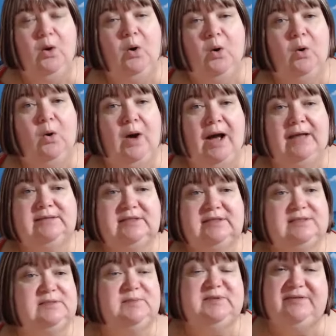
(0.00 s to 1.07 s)
or ask a
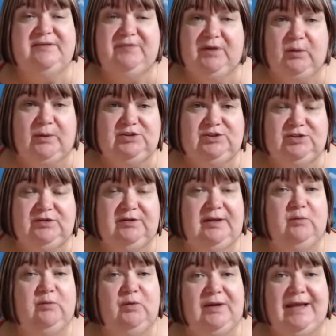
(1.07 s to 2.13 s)
specific question
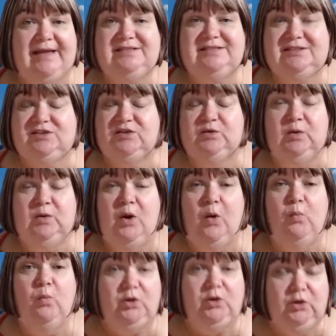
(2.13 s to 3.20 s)
that relates to
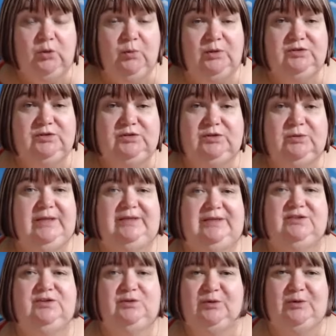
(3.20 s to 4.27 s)
what you want to do
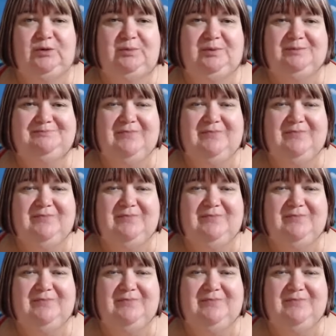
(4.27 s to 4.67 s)
into the group.